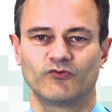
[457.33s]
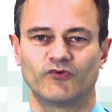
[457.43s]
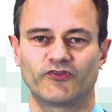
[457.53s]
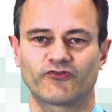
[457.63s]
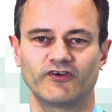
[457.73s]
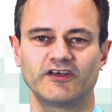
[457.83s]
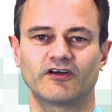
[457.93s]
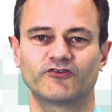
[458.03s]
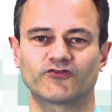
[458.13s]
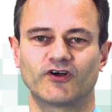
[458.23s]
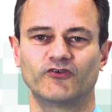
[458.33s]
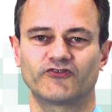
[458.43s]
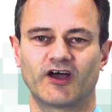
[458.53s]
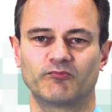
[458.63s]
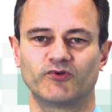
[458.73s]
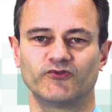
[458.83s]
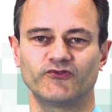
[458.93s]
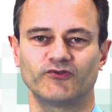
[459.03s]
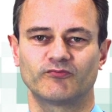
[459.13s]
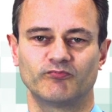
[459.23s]
with 3 control
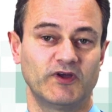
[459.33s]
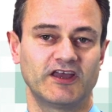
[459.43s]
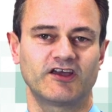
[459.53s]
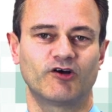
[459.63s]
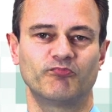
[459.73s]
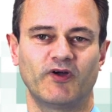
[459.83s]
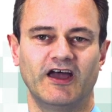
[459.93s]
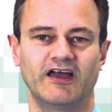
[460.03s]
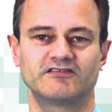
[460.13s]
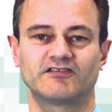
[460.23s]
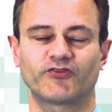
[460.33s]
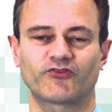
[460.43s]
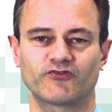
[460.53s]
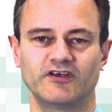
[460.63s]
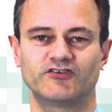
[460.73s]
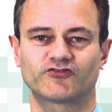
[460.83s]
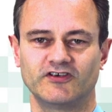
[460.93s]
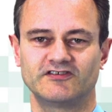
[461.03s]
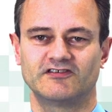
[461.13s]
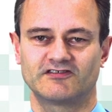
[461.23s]
samples being compared to 3
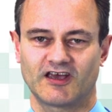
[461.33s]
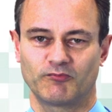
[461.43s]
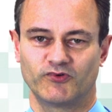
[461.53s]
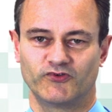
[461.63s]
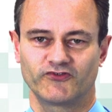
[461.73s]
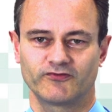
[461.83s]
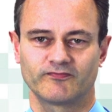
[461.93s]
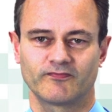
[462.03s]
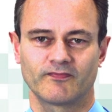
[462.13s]
treated samples.